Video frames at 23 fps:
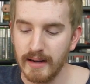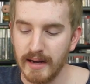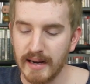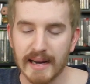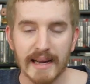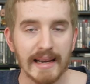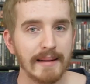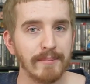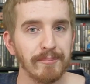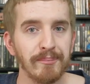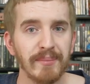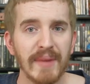
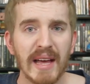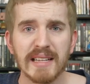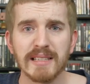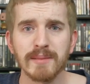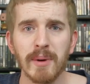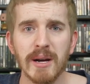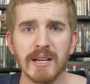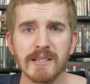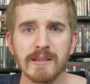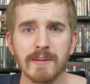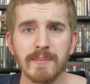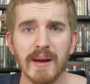Again, not
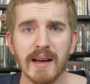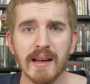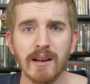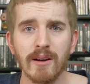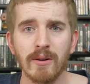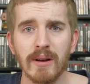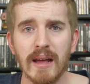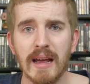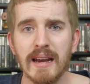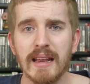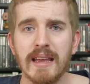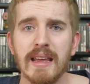sponsored by
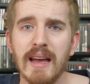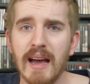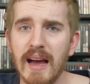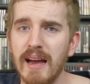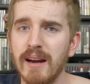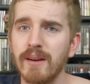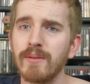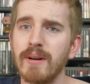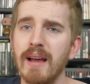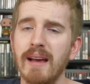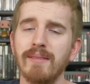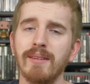GoDaddy.
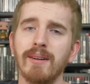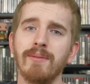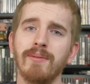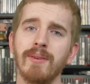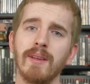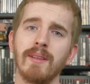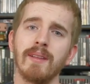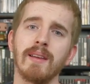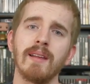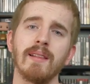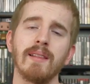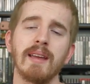I don't have an
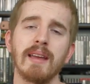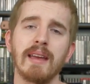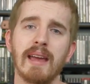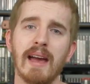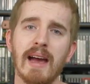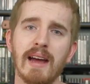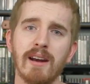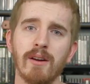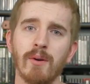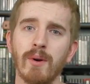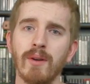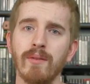affiliate link.
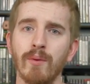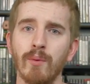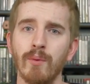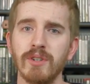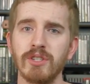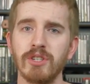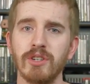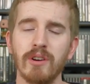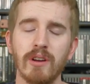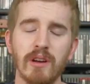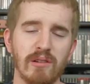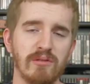I don't even
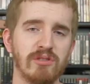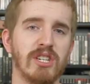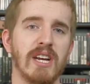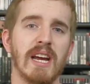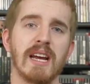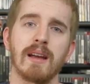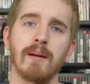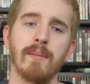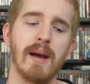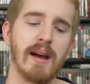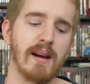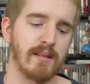want you to go
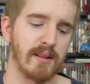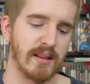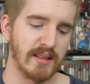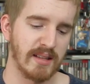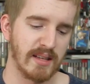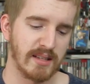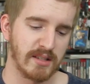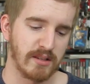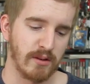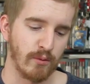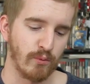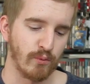check them out
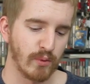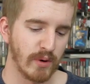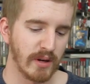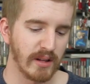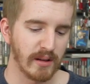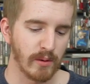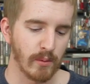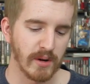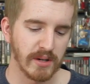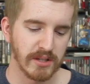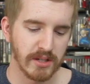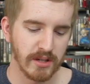unless you
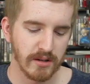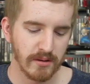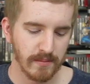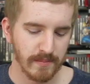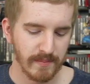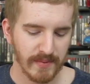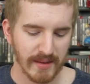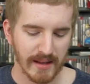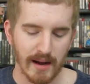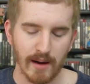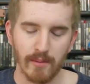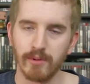really want to.
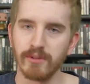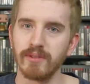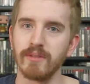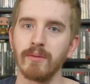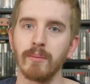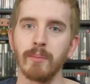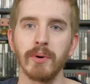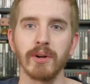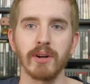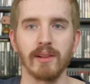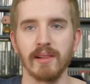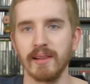I won't
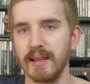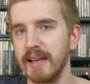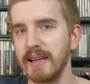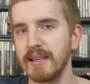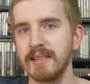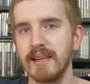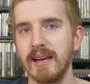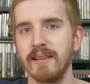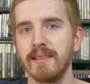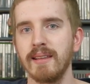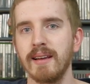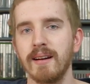even put a link
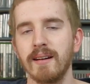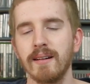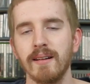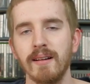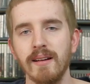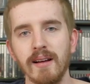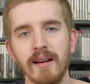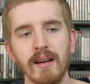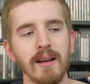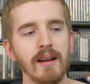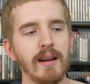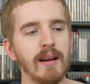down there.
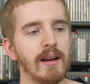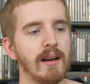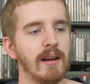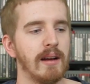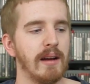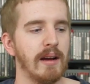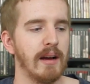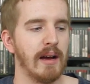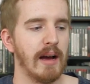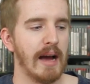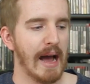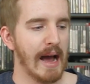
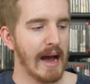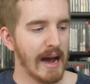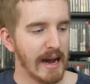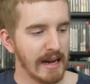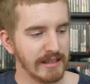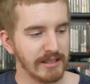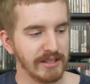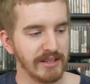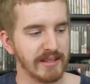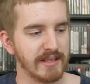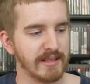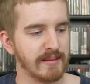
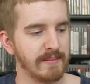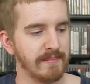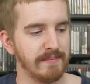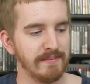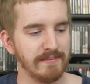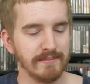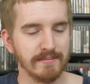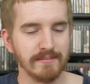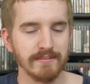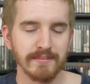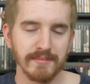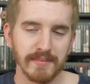I just
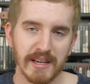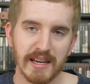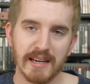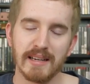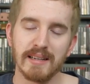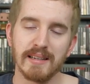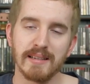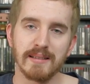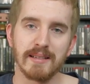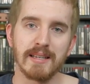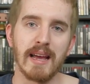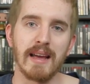
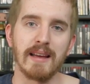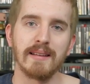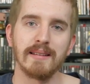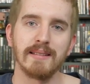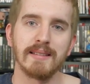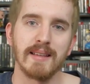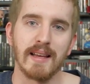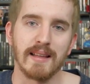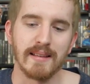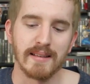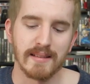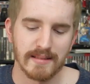needed to say
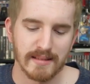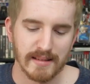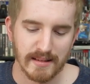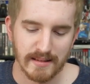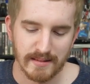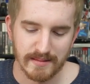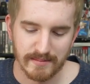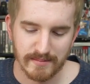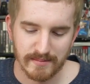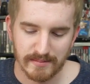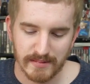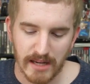this
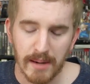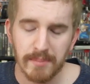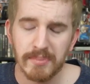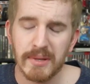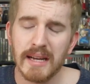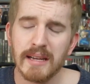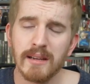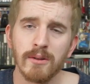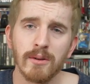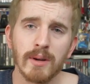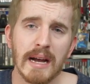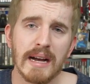and
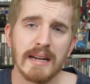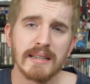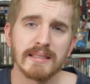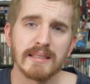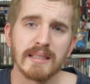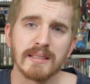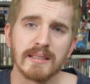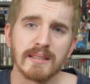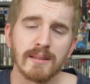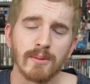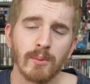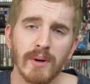update you guys
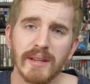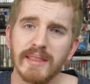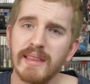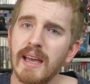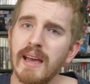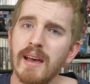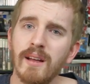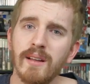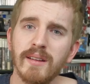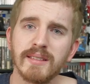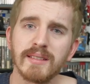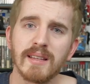as to what the
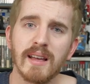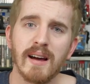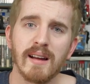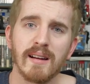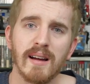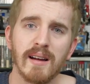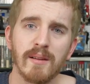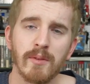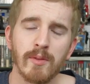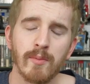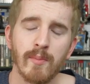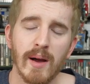hell has gone
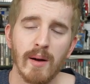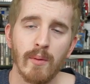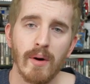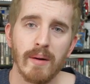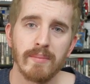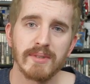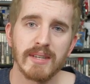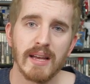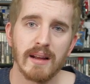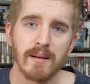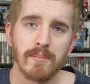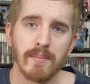on with my
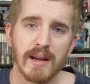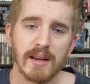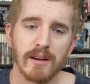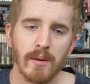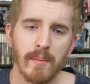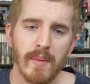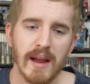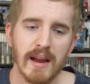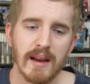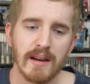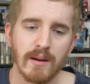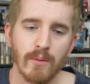website and my
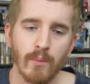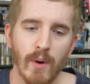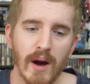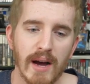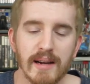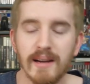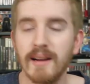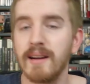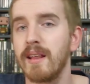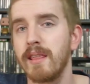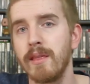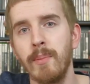domain and why
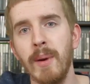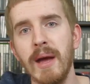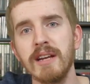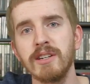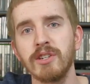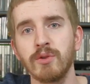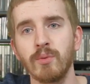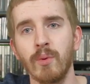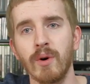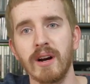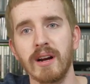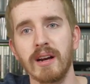none of the
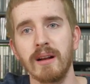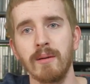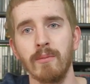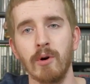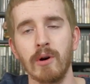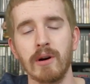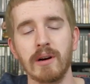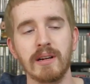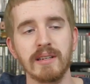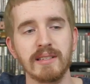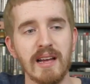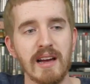pages work
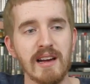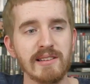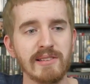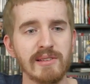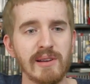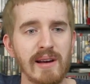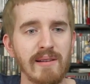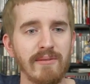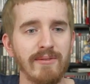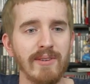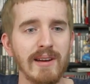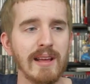anymore. Because I
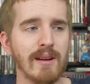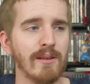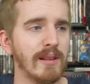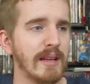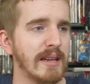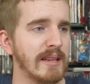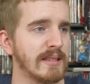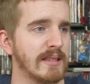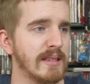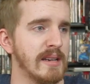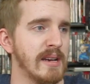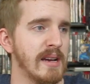also have video
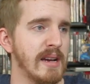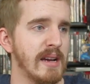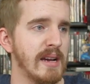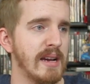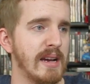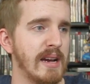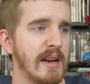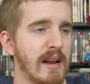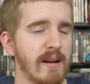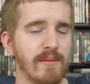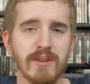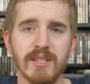links
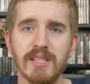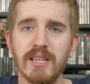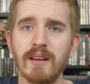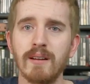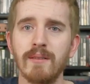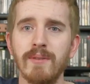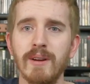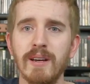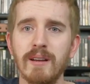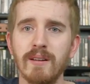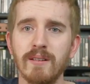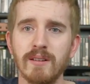in every
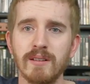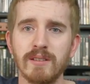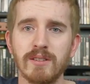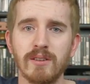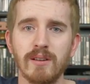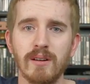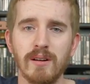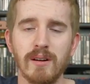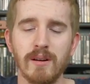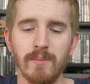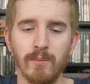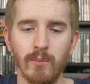single video or
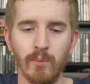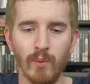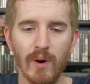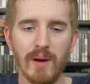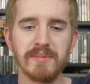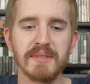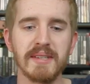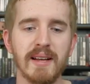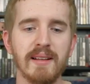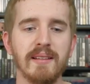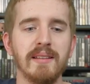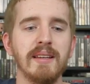
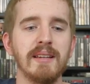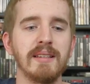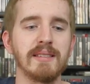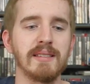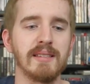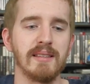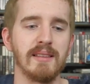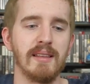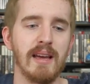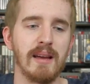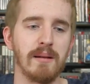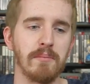website
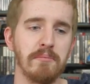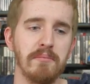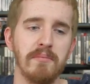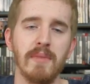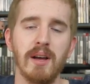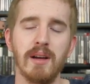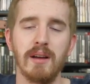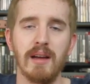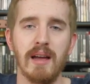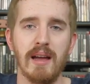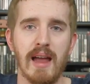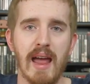links and like
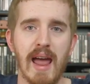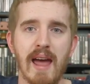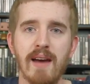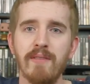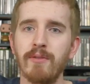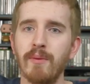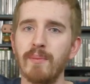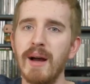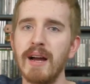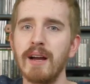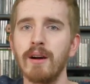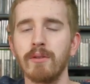
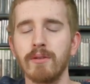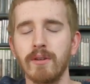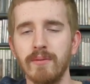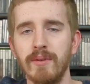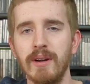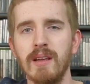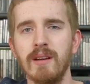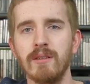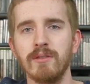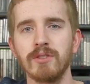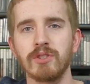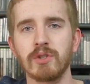half of my older
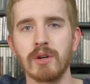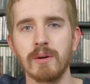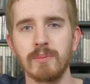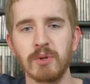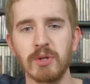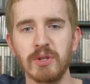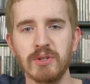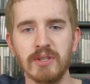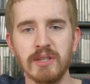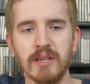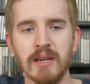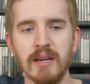video
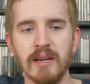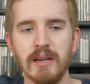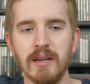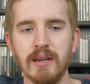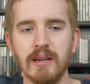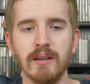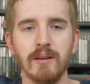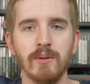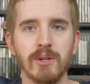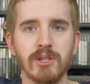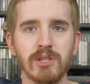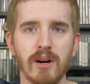descriptions,
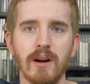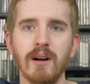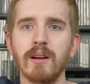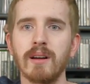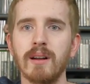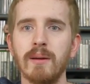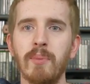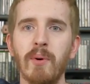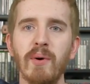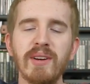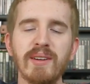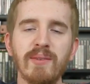which are all
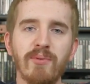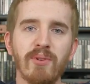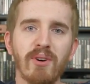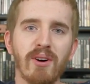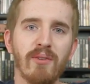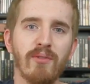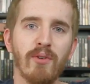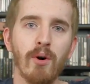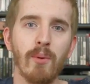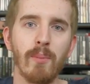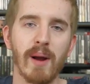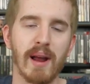going to point to
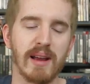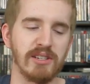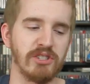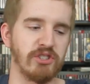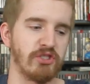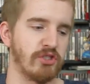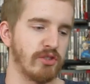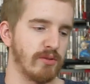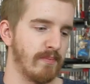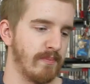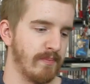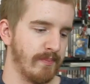404
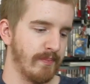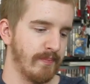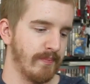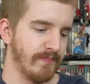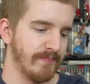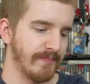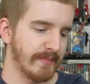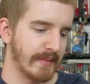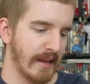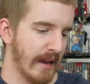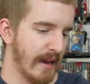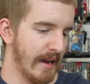pages.
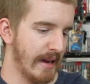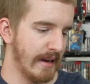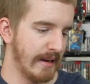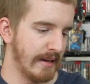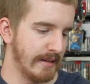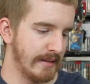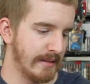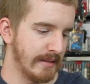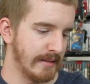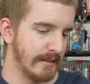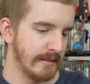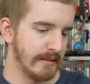
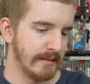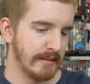And